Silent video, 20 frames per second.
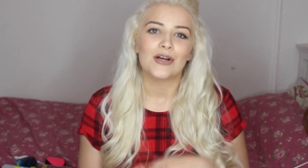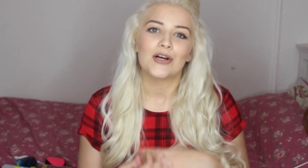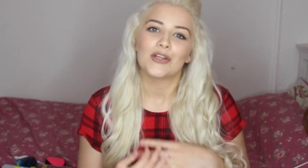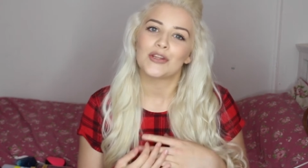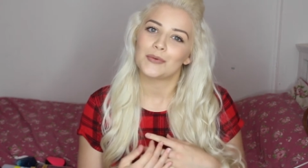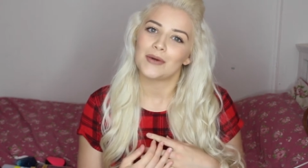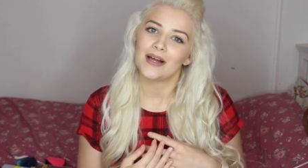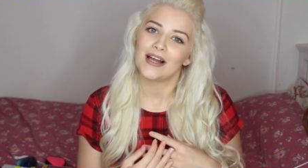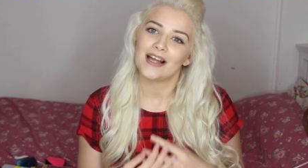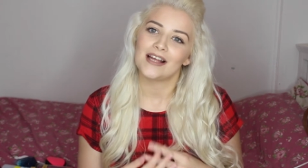
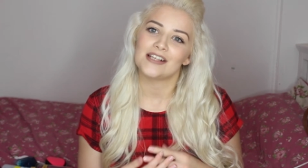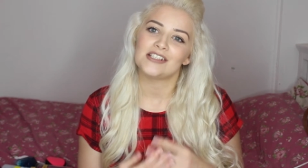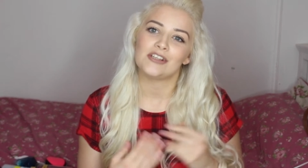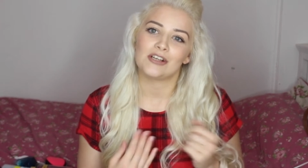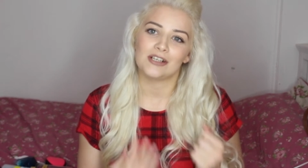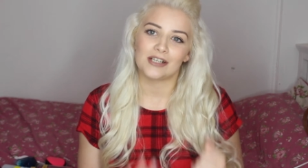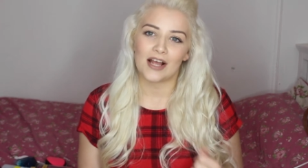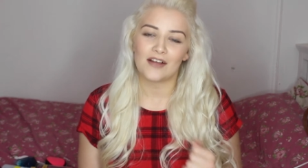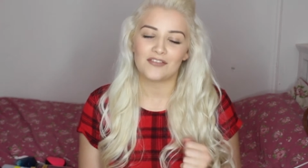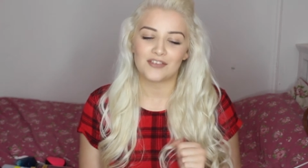otherwise
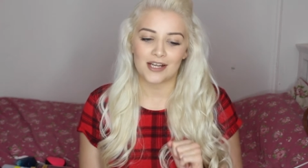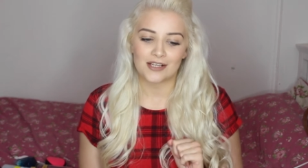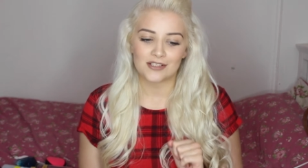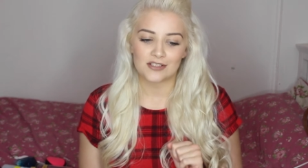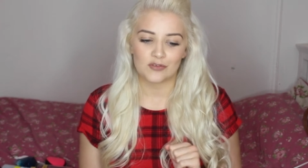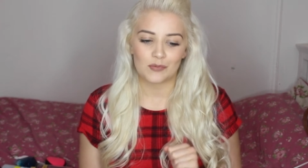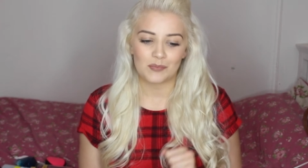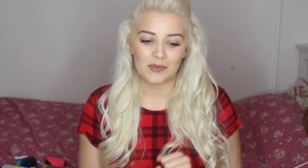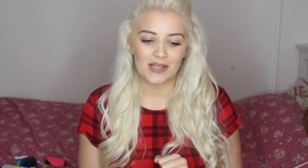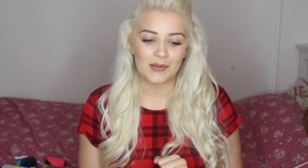you're going to have to ask
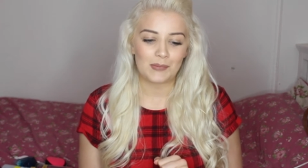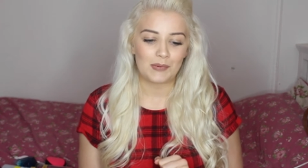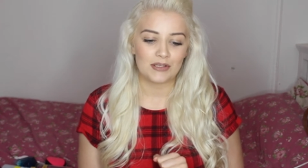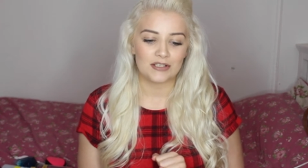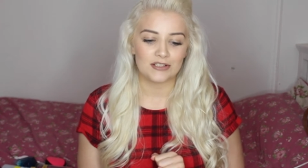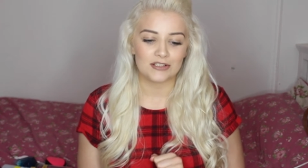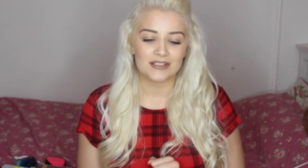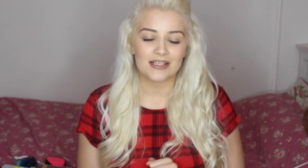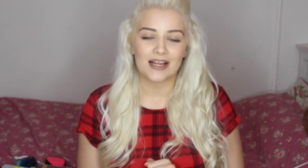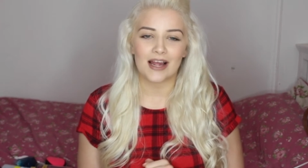other people
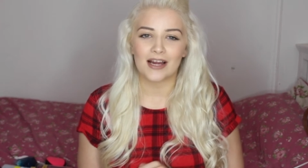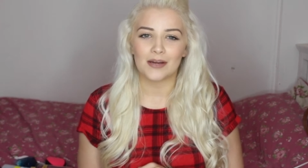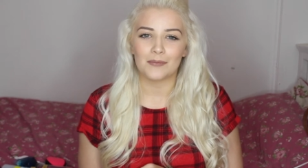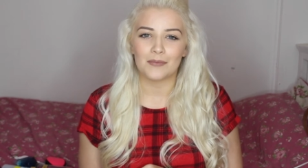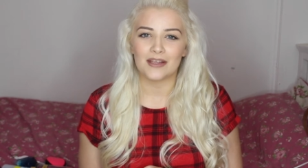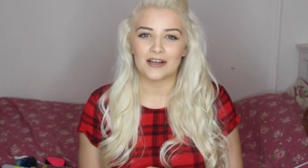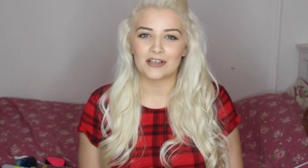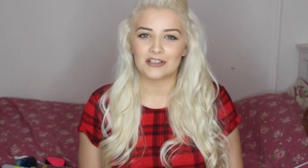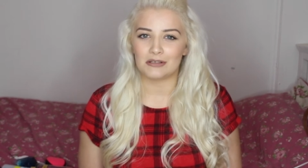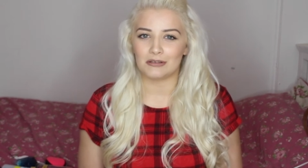and it just kind of
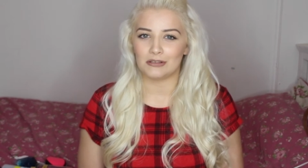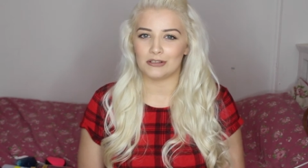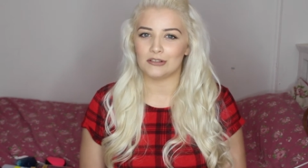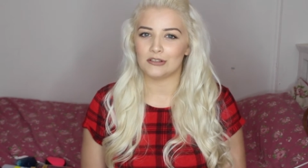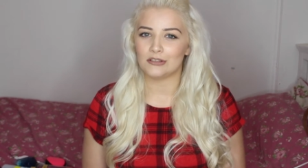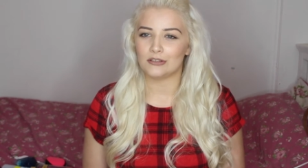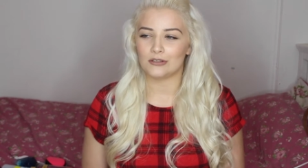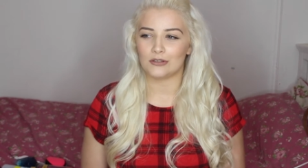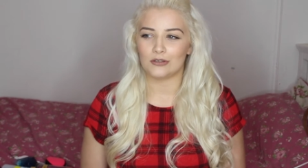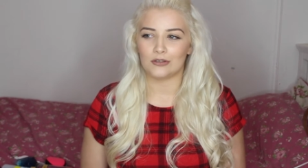makes you
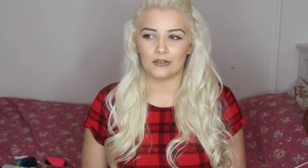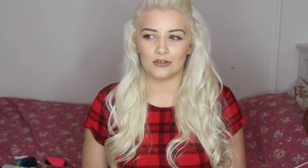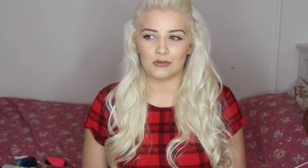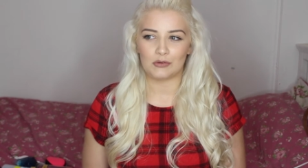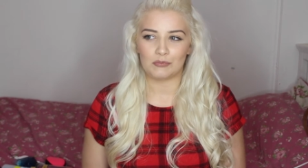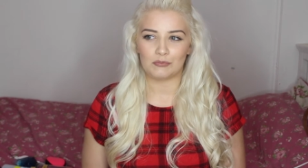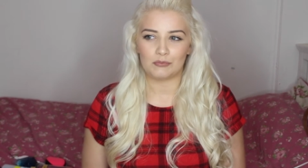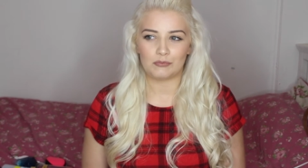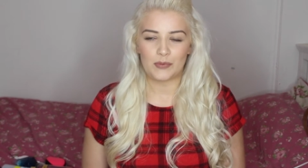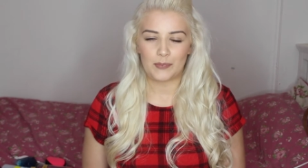look
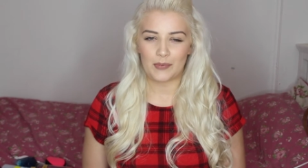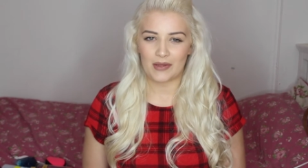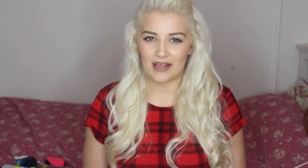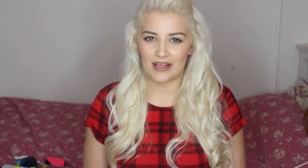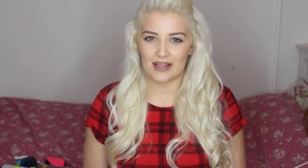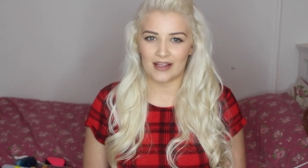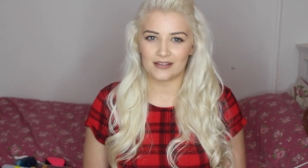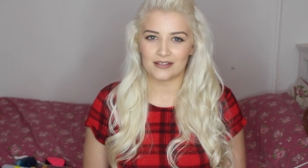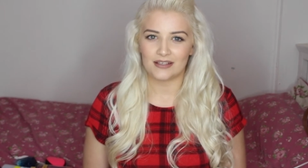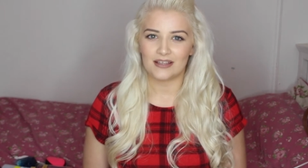
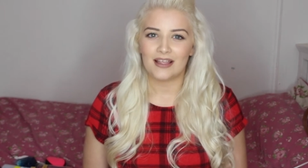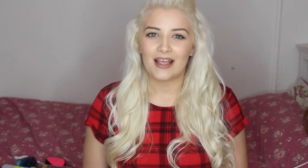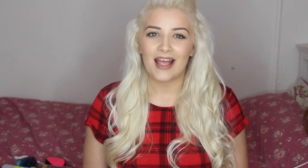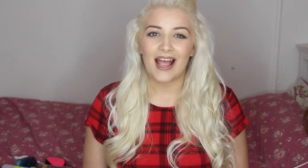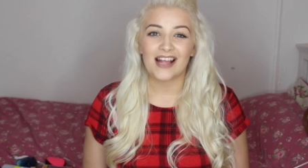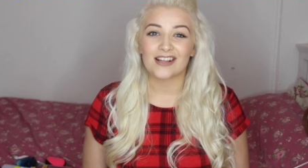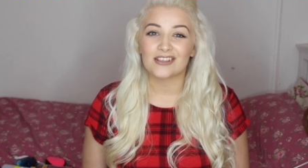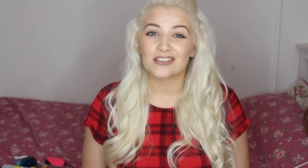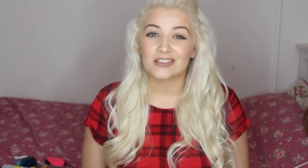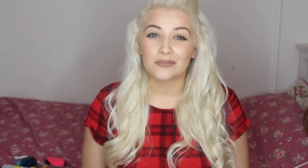unprepared,
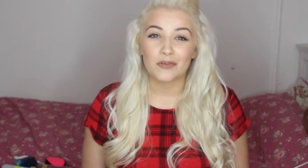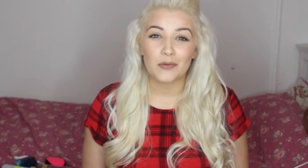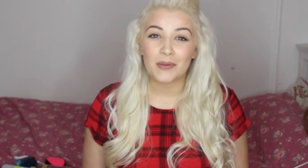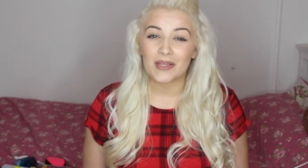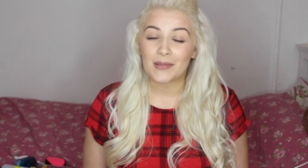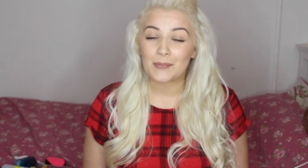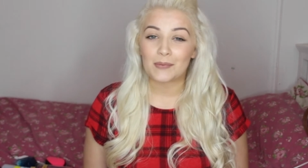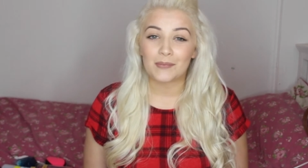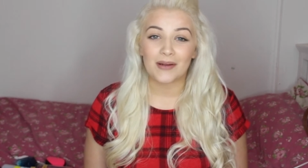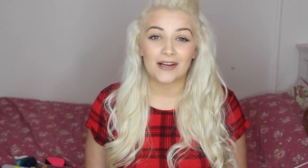and some
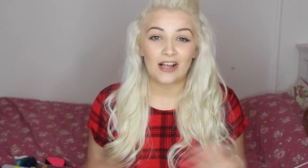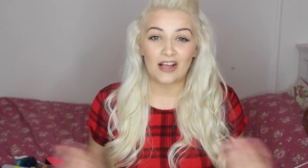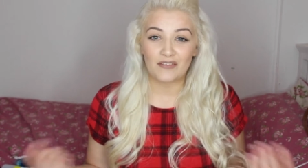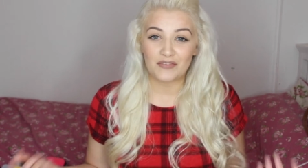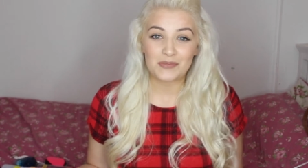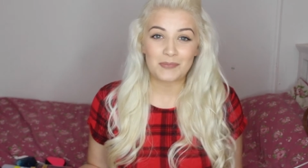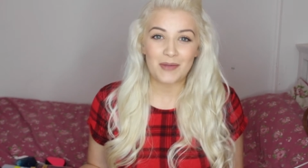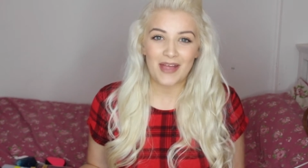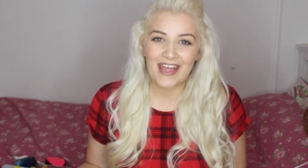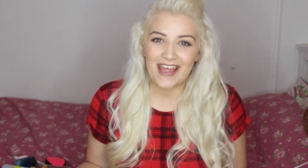people might have
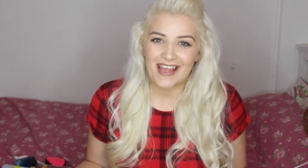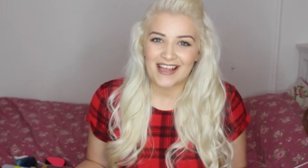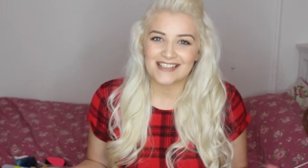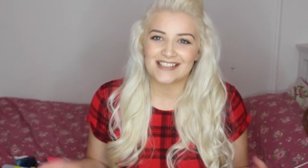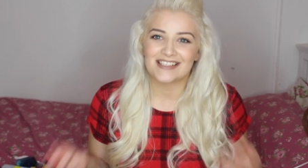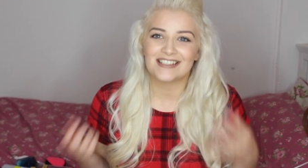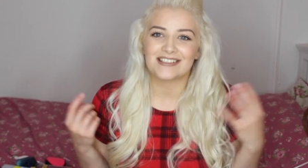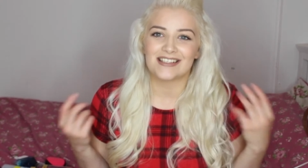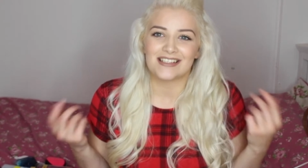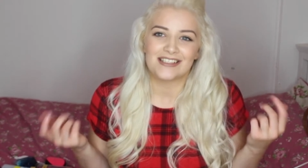
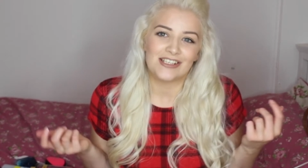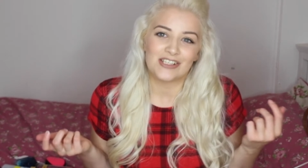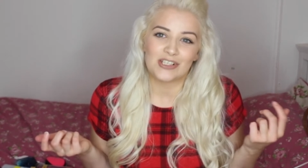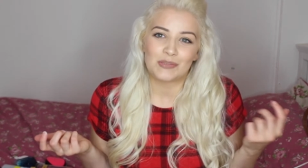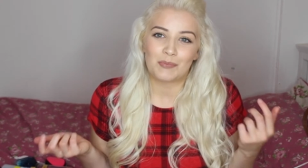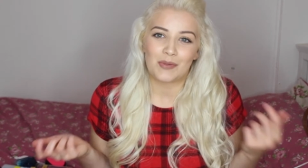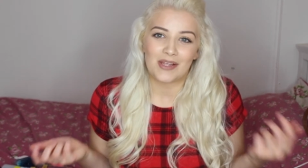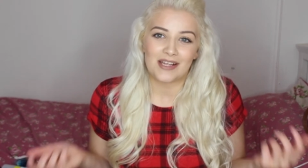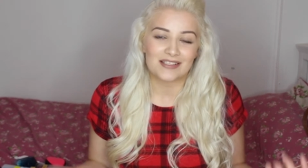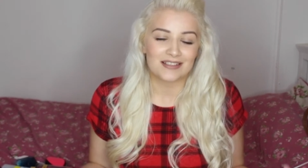spares, then you're
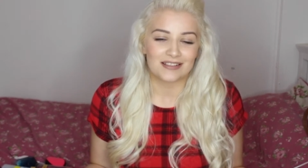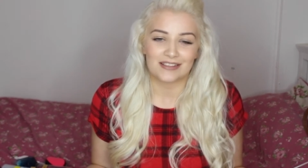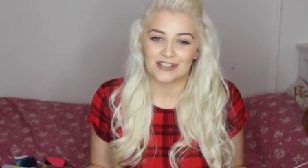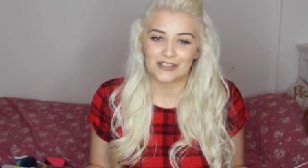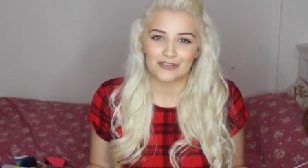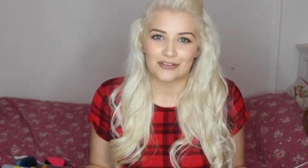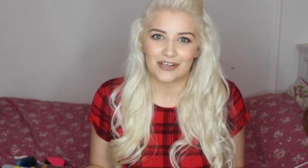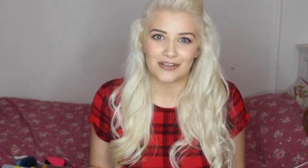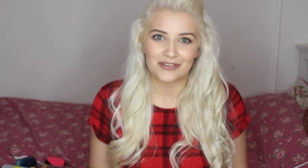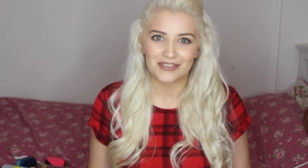just basically
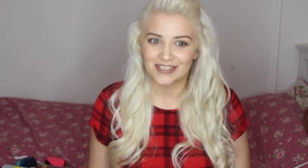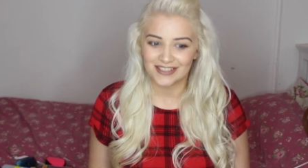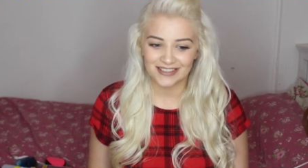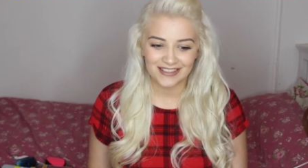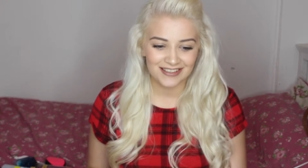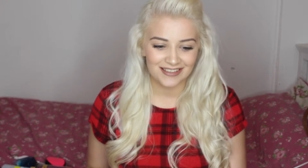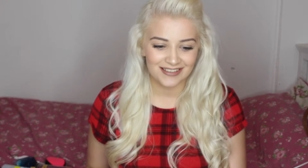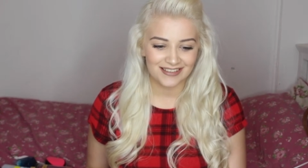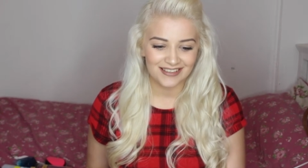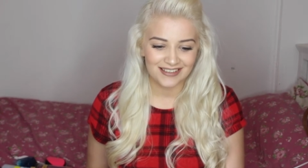
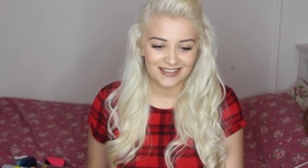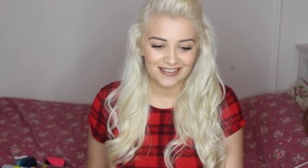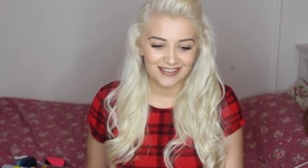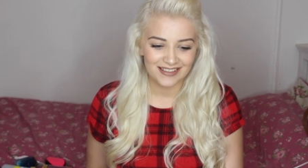screwed.